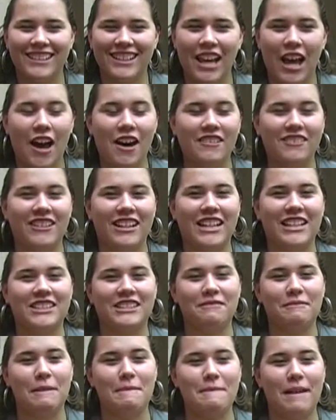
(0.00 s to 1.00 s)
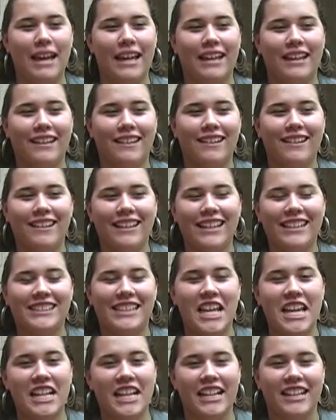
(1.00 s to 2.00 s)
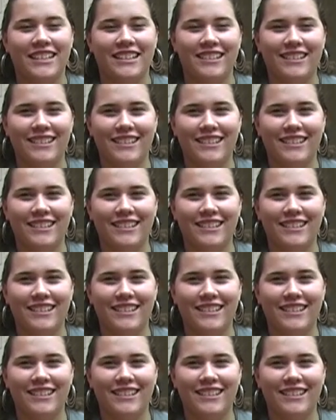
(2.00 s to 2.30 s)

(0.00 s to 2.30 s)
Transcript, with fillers: Oh, right here's my mic. It's hidden.